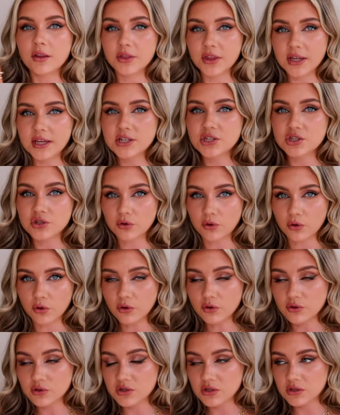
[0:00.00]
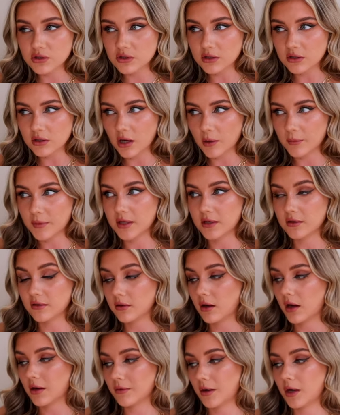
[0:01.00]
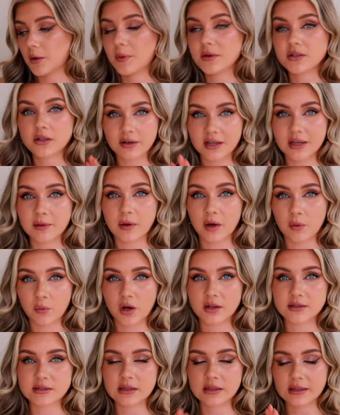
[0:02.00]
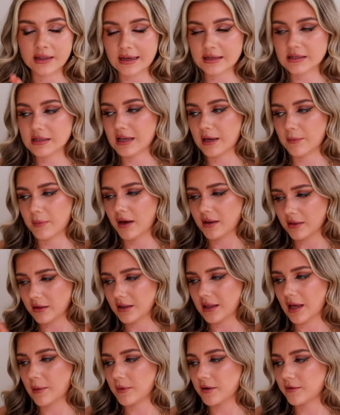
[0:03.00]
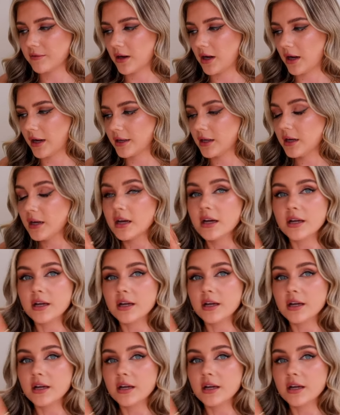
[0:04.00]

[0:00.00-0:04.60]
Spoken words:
These shorts, I mean, I hope I don't eat my words in the next clip, but I think they'll be fine.